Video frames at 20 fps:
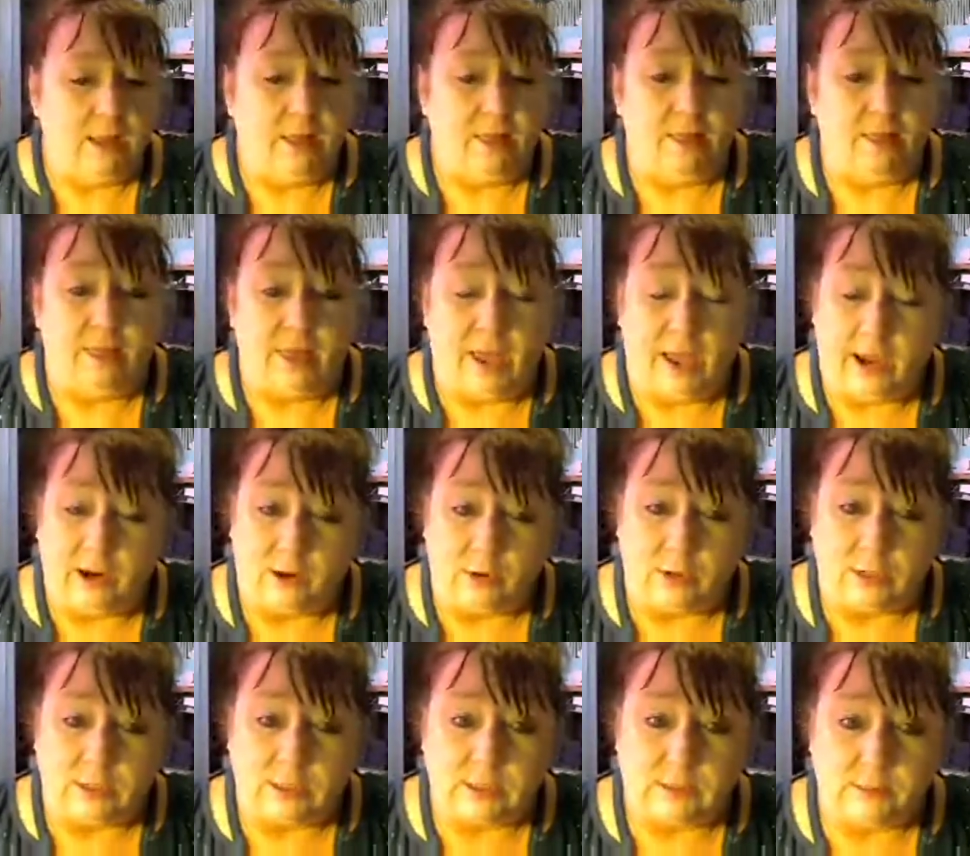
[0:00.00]
That
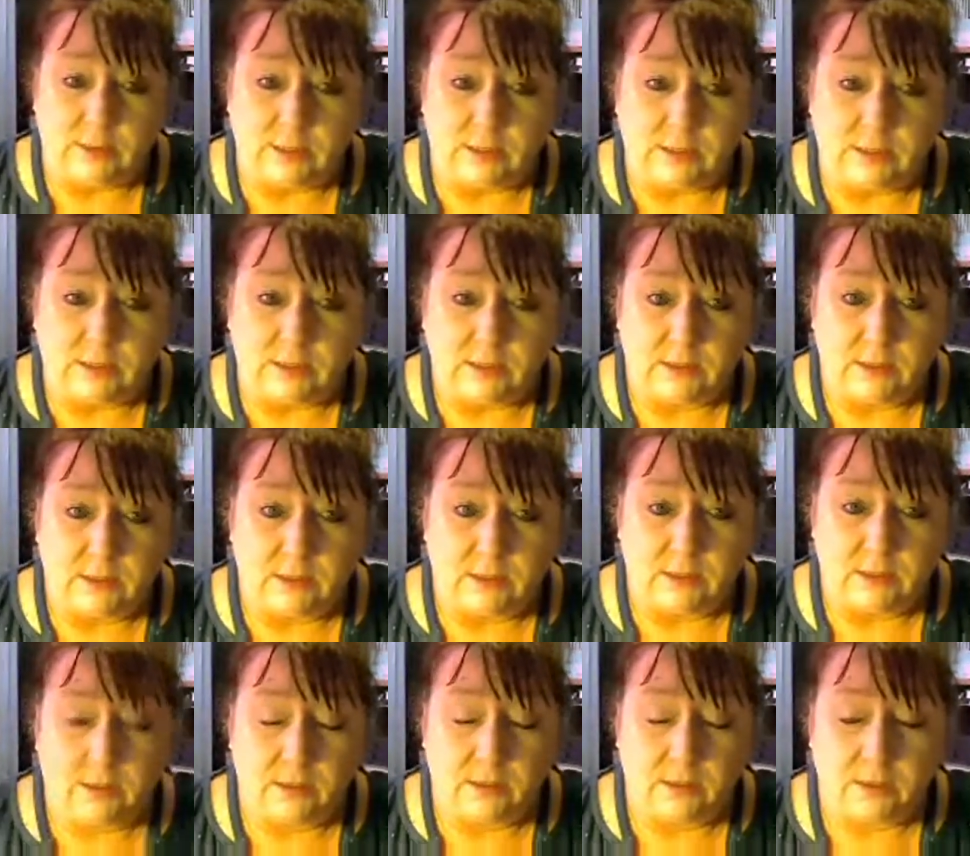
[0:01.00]
Christmas,
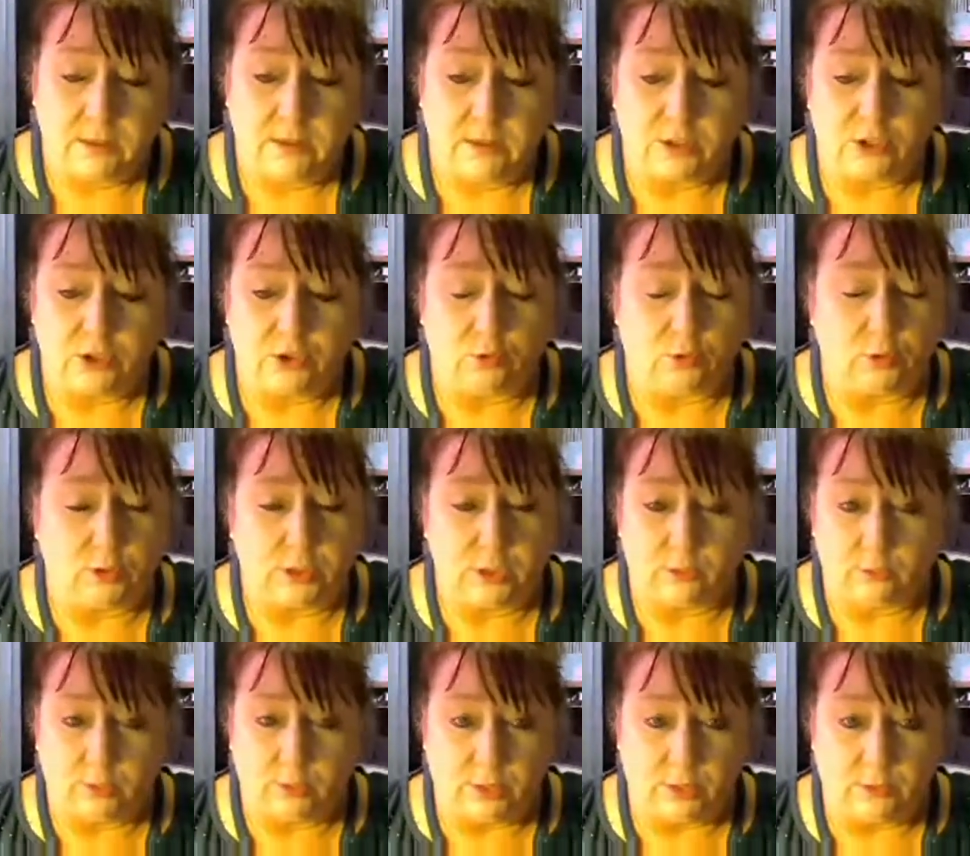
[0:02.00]
the store
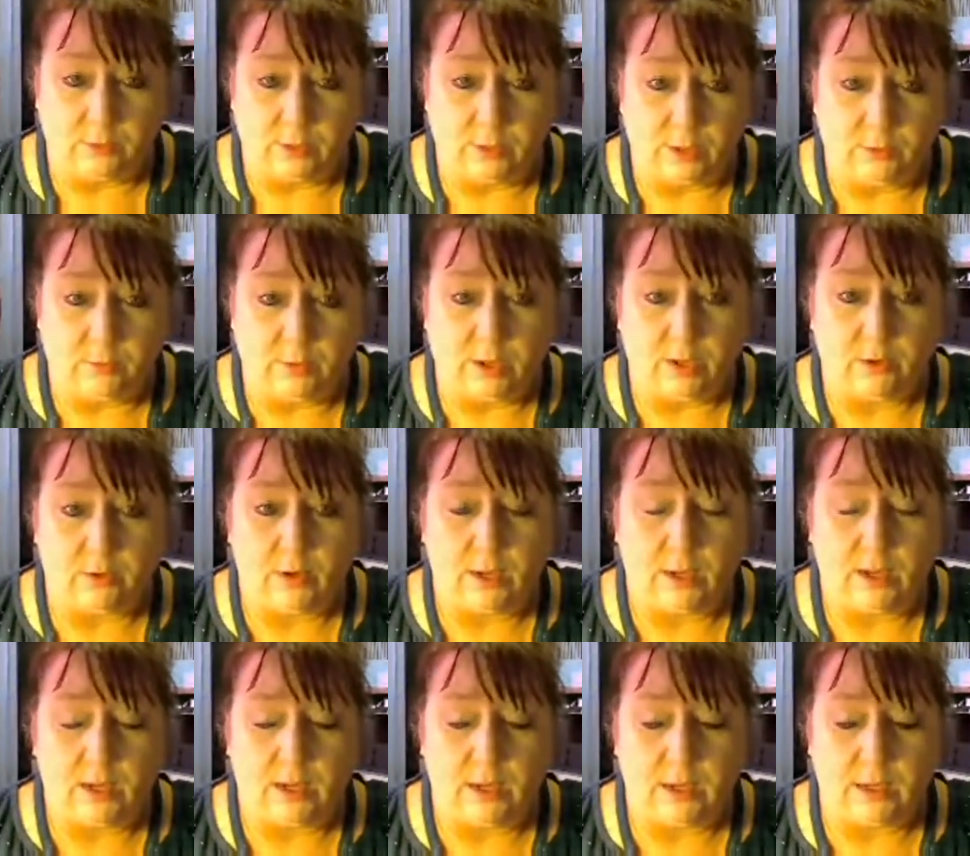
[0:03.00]
did really, really well.
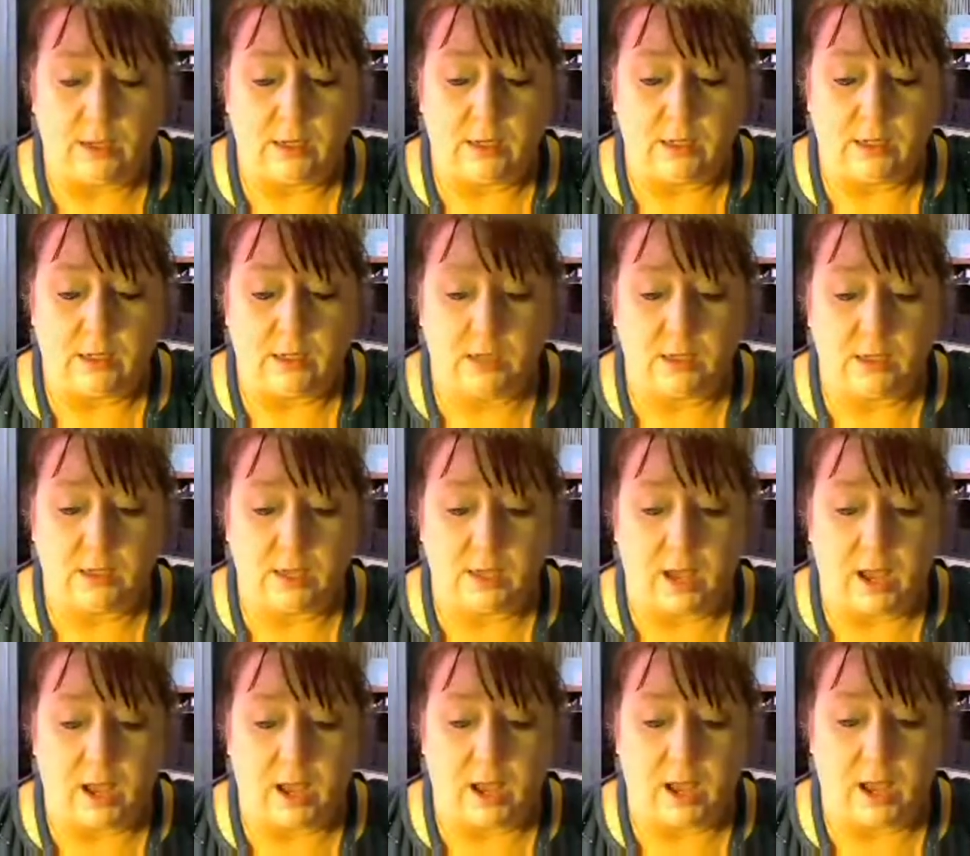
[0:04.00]
And
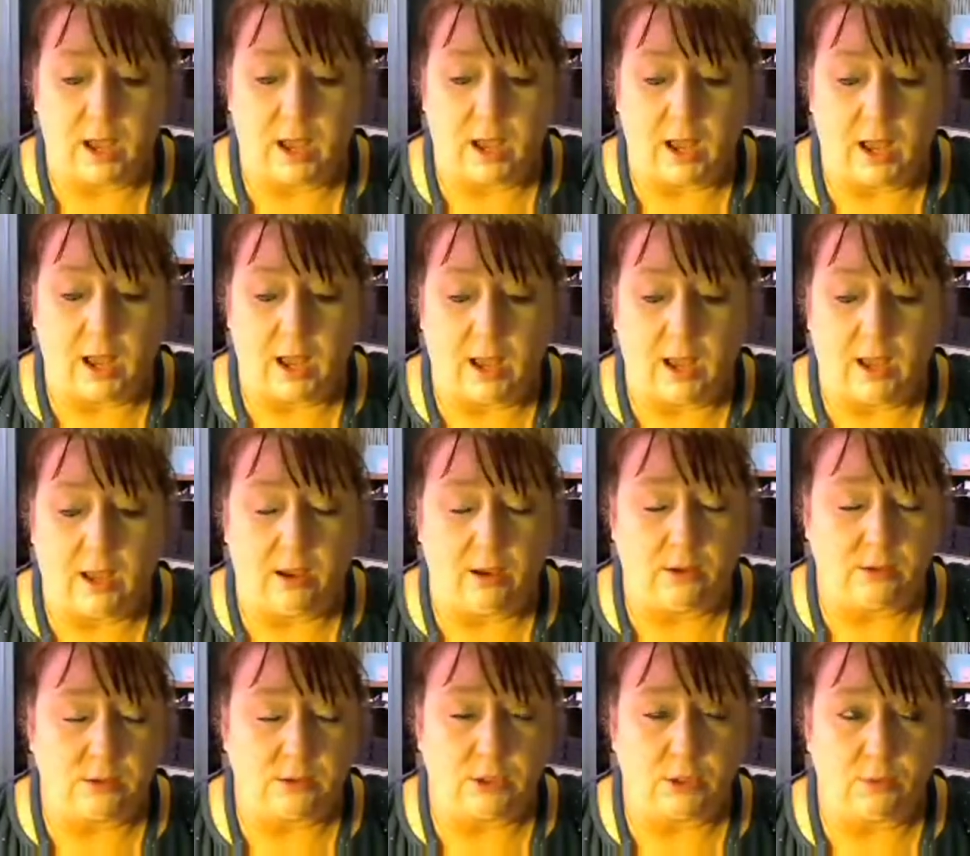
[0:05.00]
I
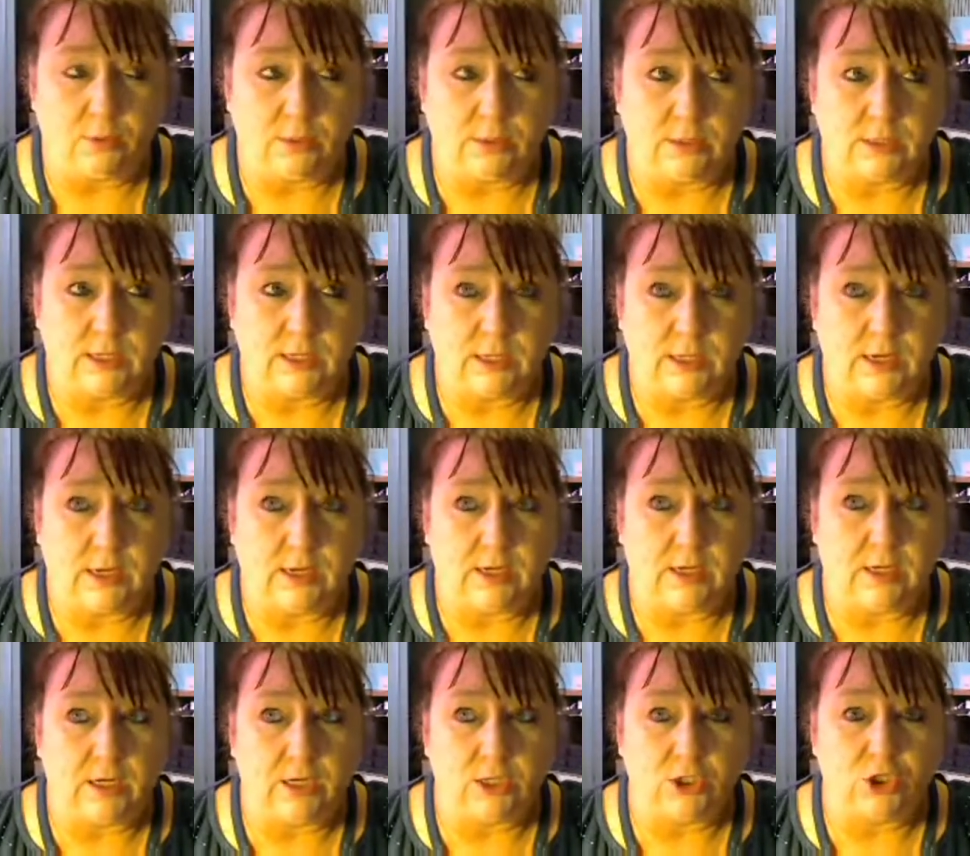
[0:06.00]
also was
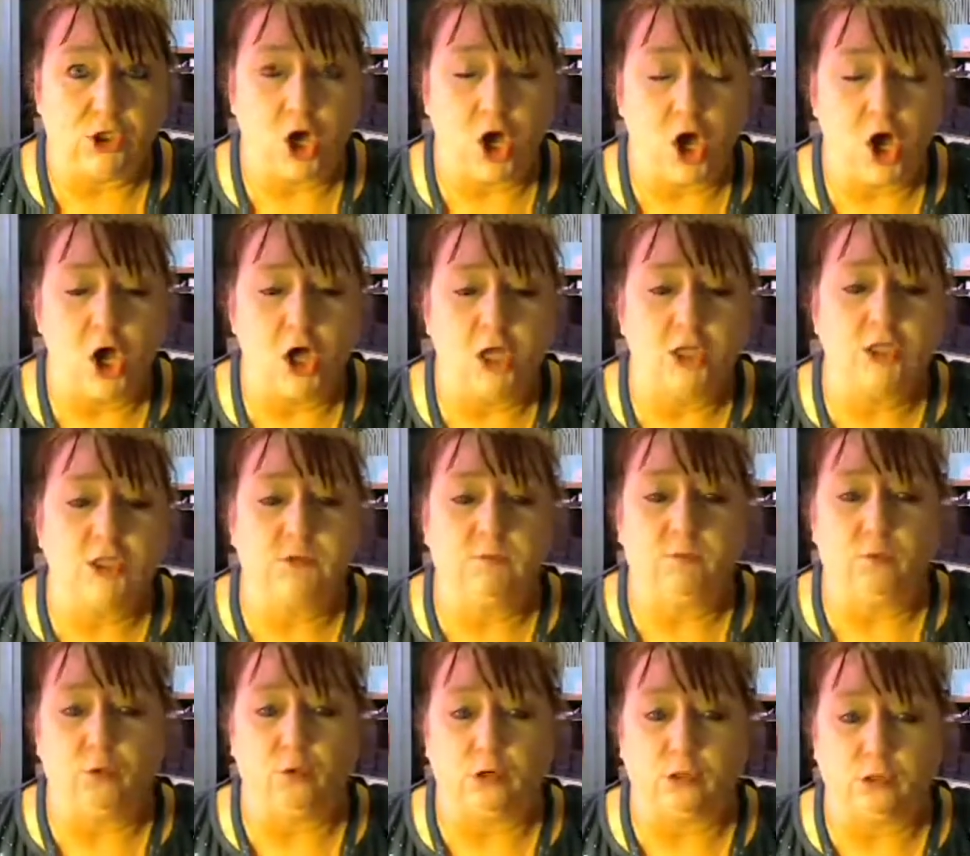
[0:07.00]
getting tons of
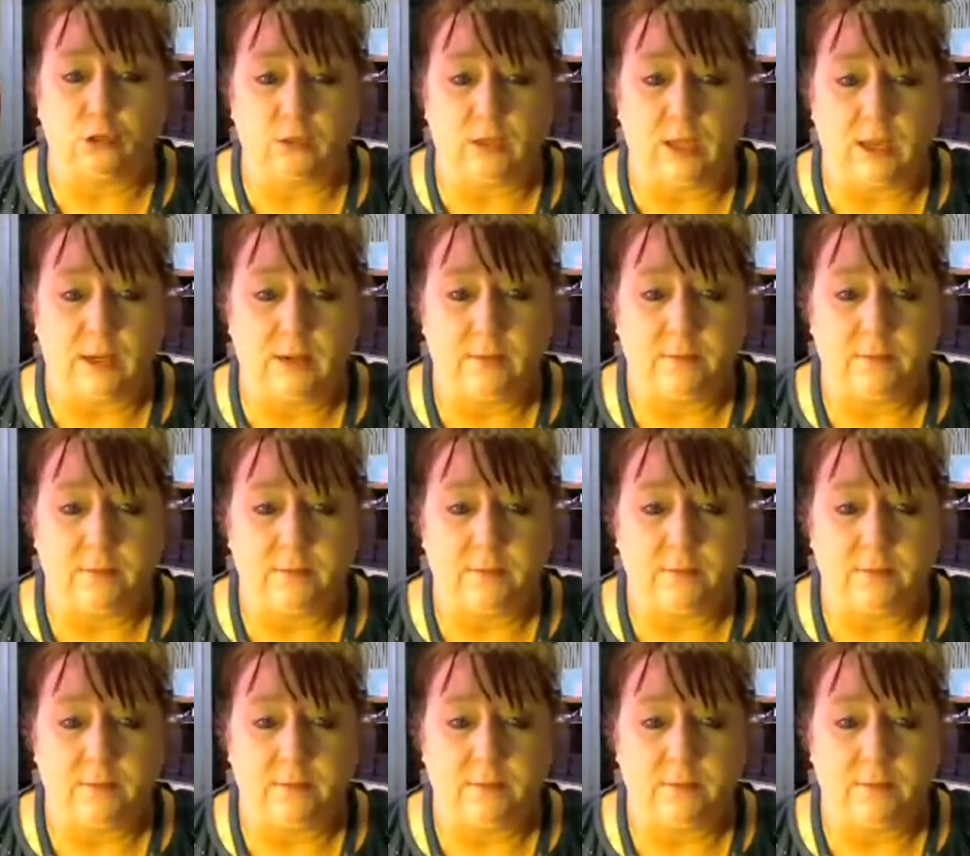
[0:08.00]
orders online.